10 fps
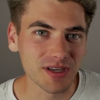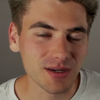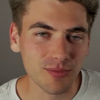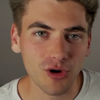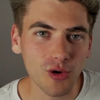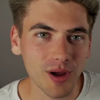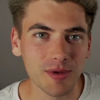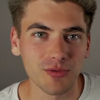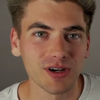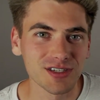into
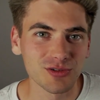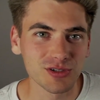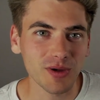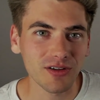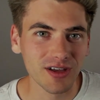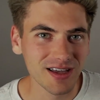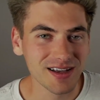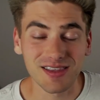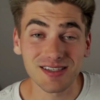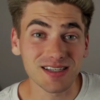programming run into as well.
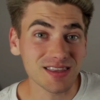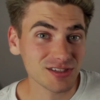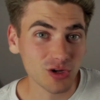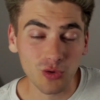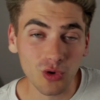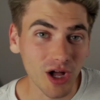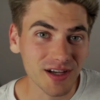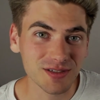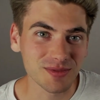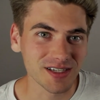They see these cool,
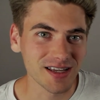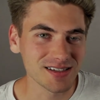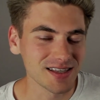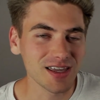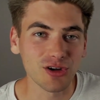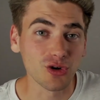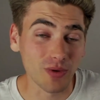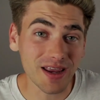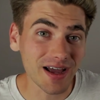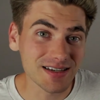awesome sites, they get a
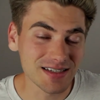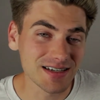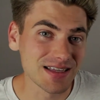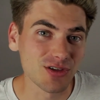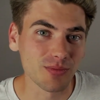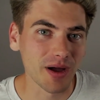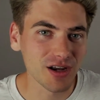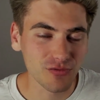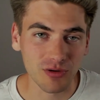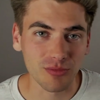great idea in their
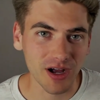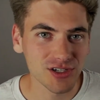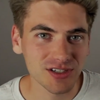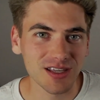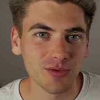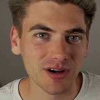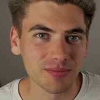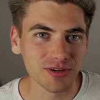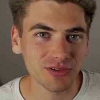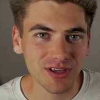mind for a project they want to
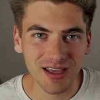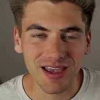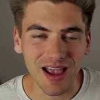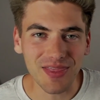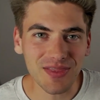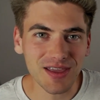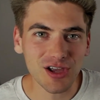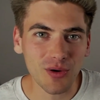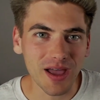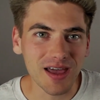build, and then they
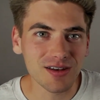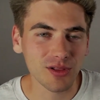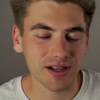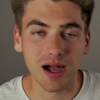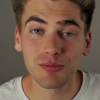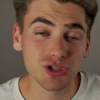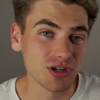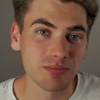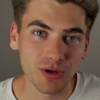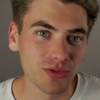go ahead and they're like, I'm just
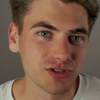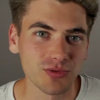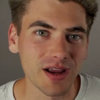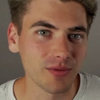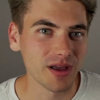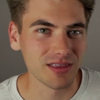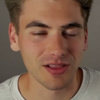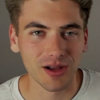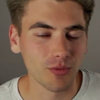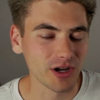going to build this right away. They
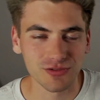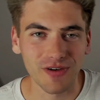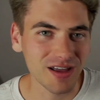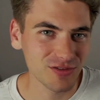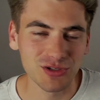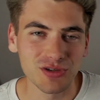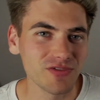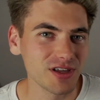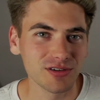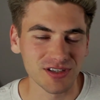like watch 5 YouTube
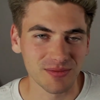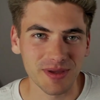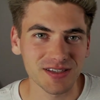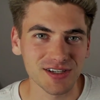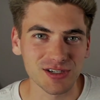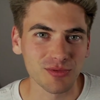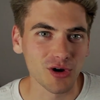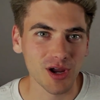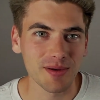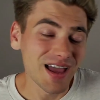videos on the basics of
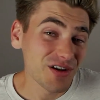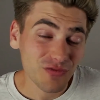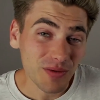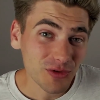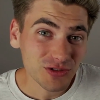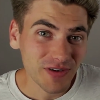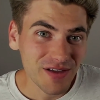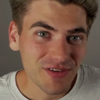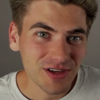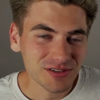programming, and from those
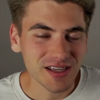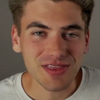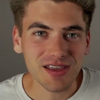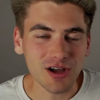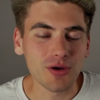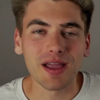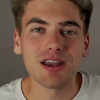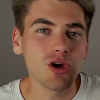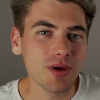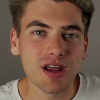5 videos, they think, okay, I
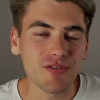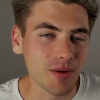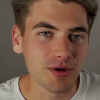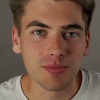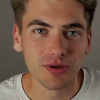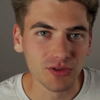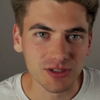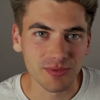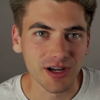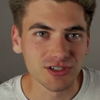know enough, I'm going to build
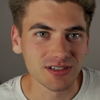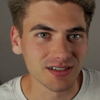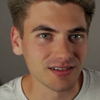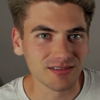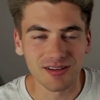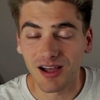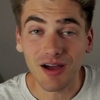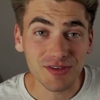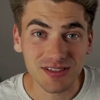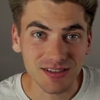this project. And
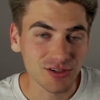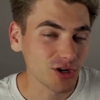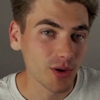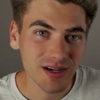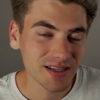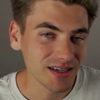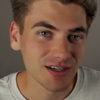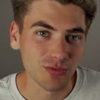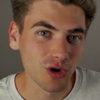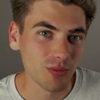obviously, you're going to get
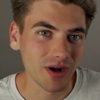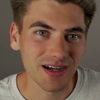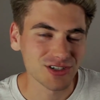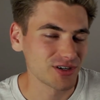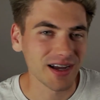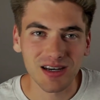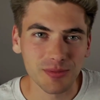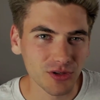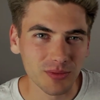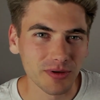into roadblocks, you're not going to
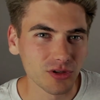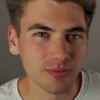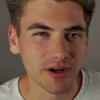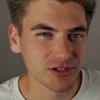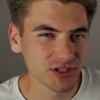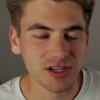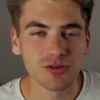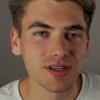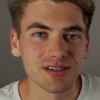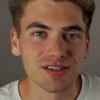be able to build a project, and
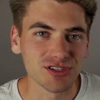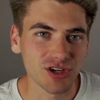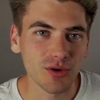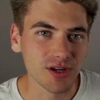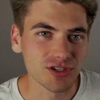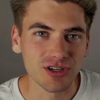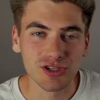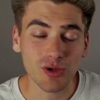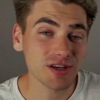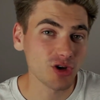you get discouraged.
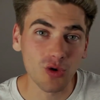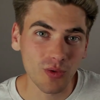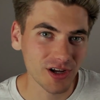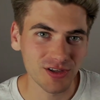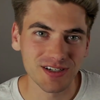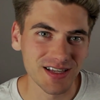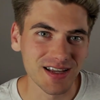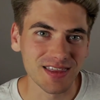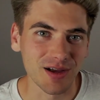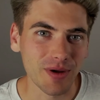So I don't want you to
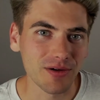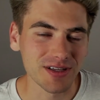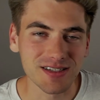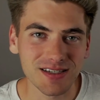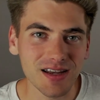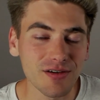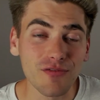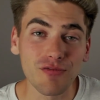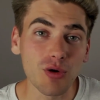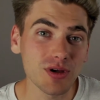take that route. Instead,
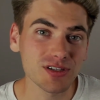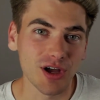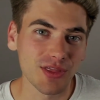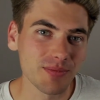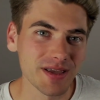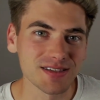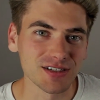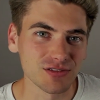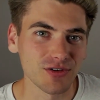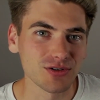focus on the
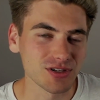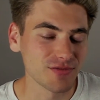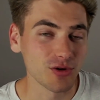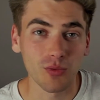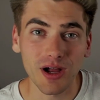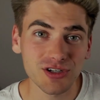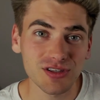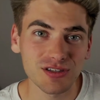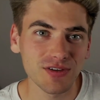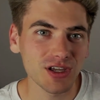basics first. If you're watching
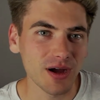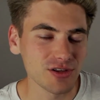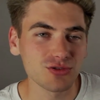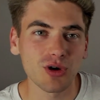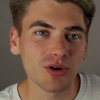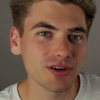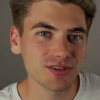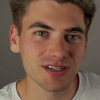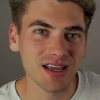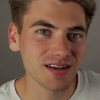this video and you don't
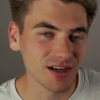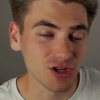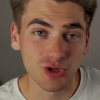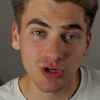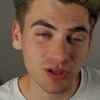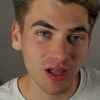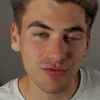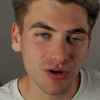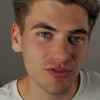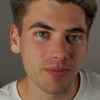understand a good
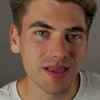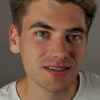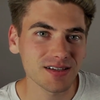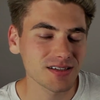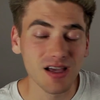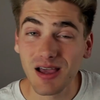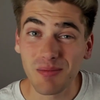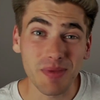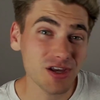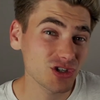level of the basics,
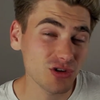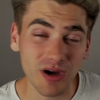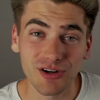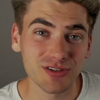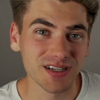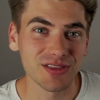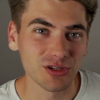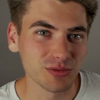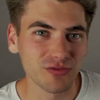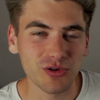make sure you understand
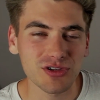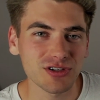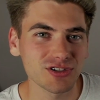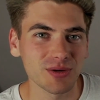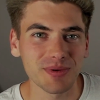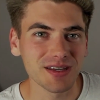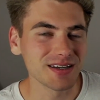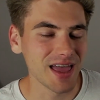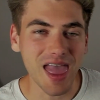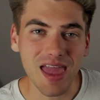those before you start jumping
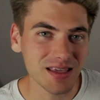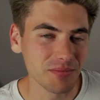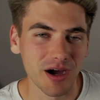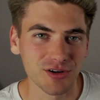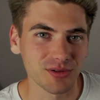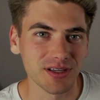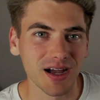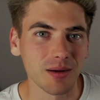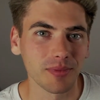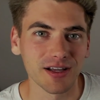into any moderately
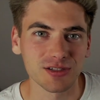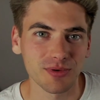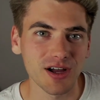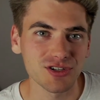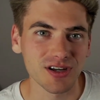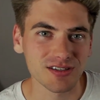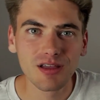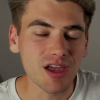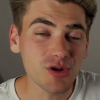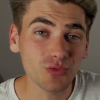complex projects.
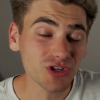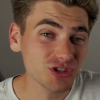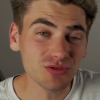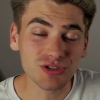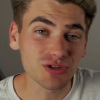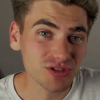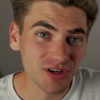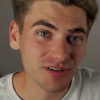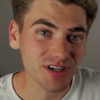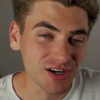And once you do
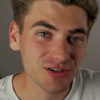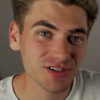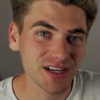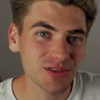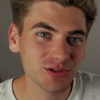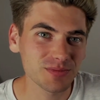start to understand those